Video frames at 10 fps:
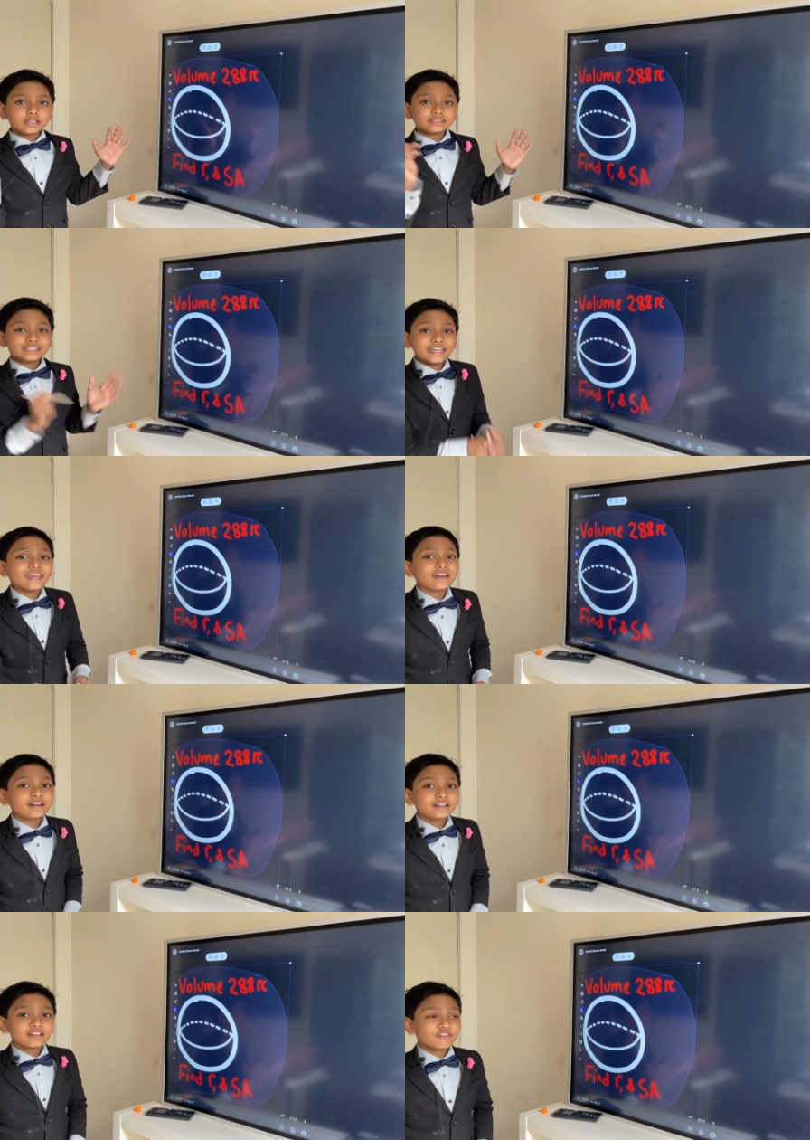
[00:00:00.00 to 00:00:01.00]
See?
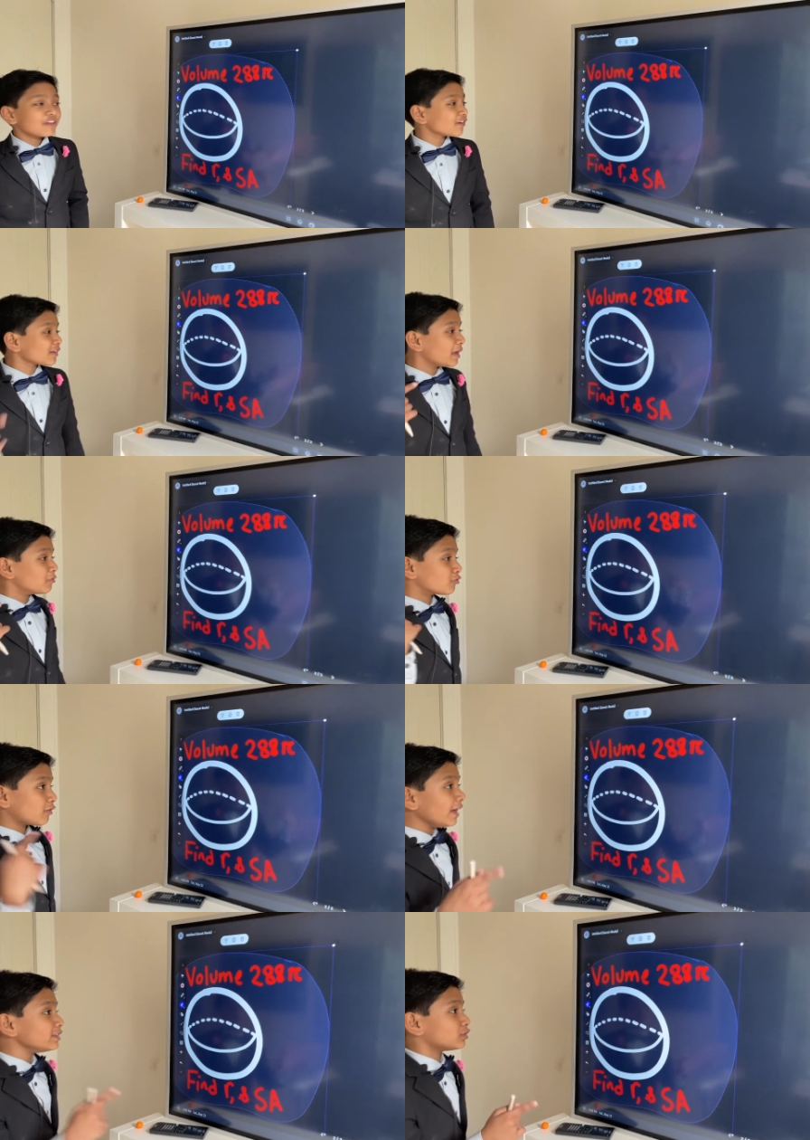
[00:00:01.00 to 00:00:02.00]
Sphere came
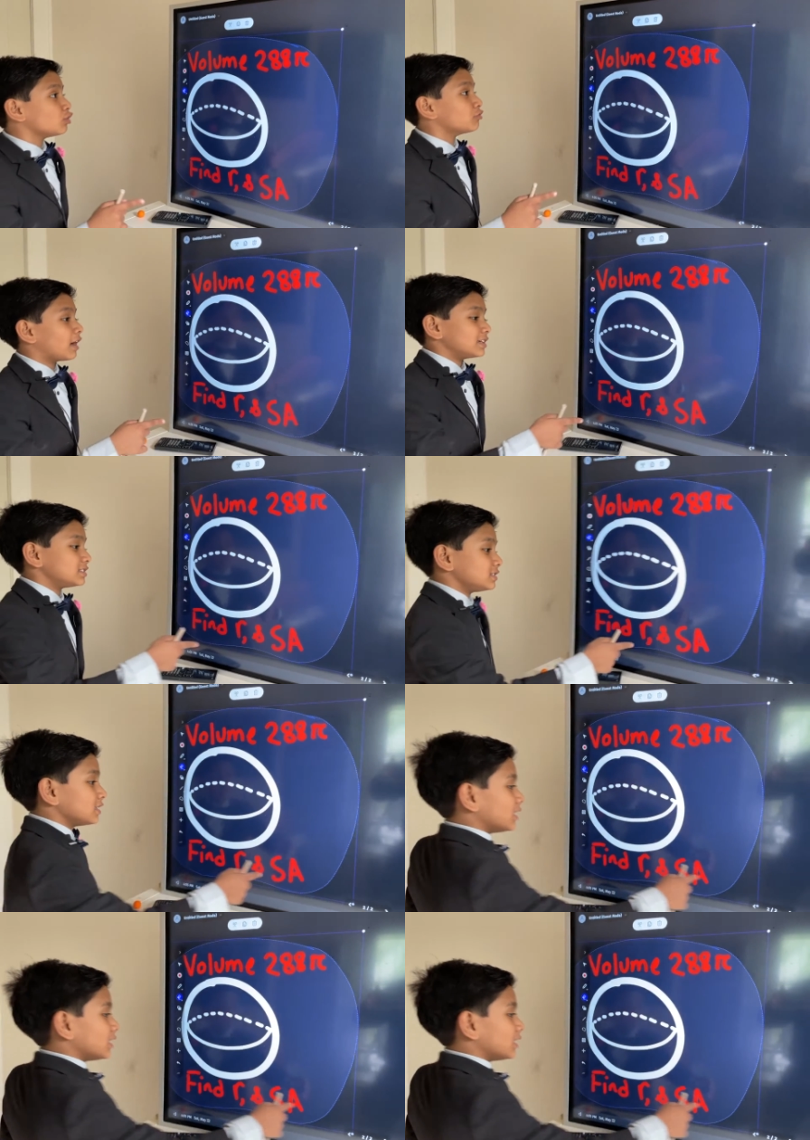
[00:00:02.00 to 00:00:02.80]
right to us.